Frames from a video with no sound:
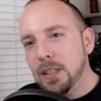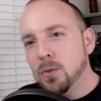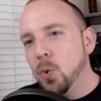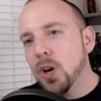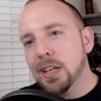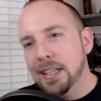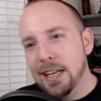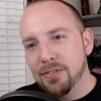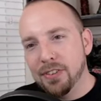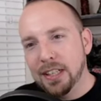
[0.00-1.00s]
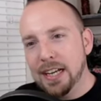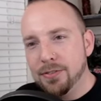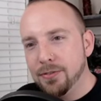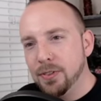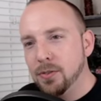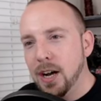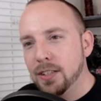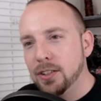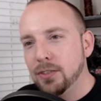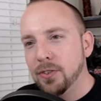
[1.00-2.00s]
Walking Dead for life.
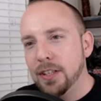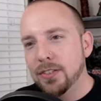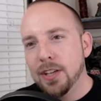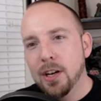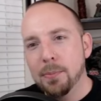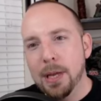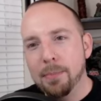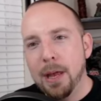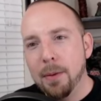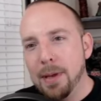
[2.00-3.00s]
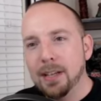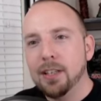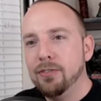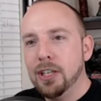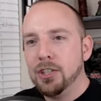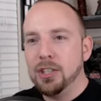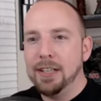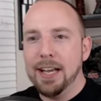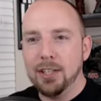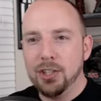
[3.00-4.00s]
Ross is funny as hell, man. Met him at a convention
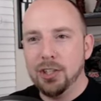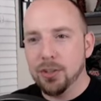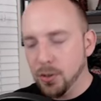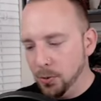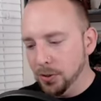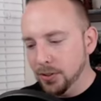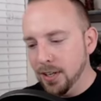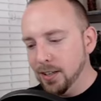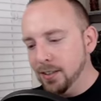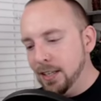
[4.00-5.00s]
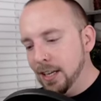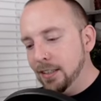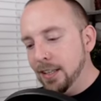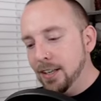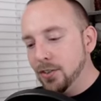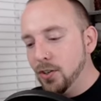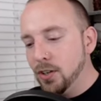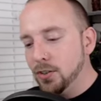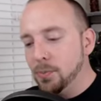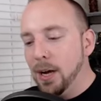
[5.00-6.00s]
last year. Cool as hell. That is
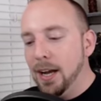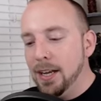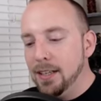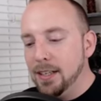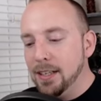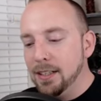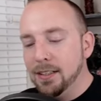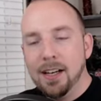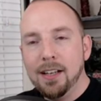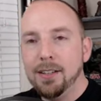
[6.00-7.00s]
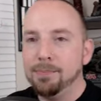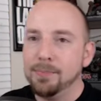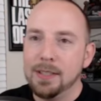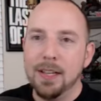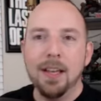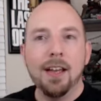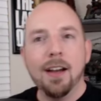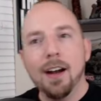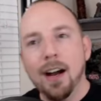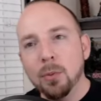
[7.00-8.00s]
awesome. I uh,
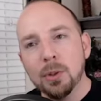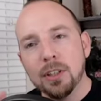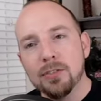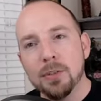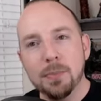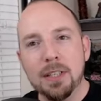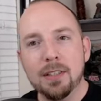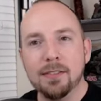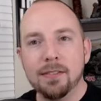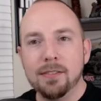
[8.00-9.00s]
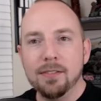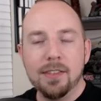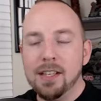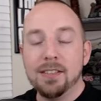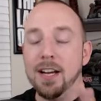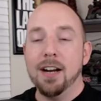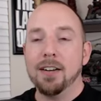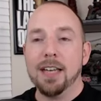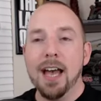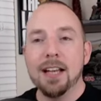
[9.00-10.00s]
I would love to meet the entire
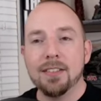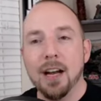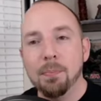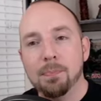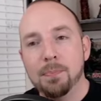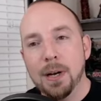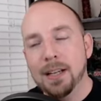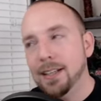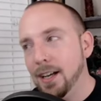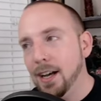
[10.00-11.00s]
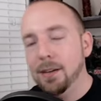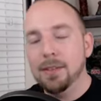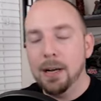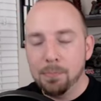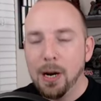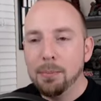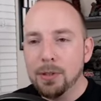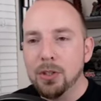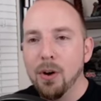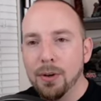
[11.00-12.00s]
cast. I'm I, am i am probably
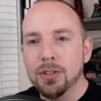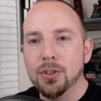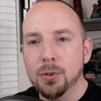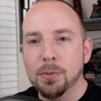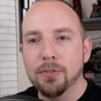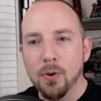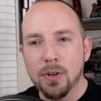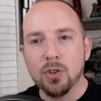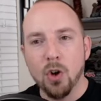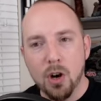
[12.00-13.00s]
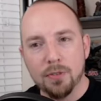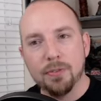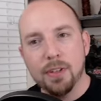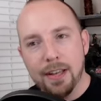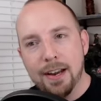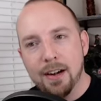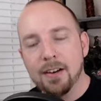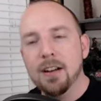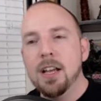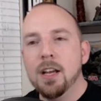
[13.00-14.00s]
going to before it's off the
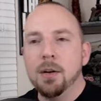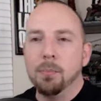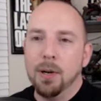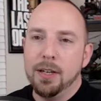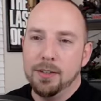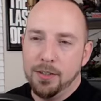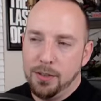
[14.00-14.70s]
air, but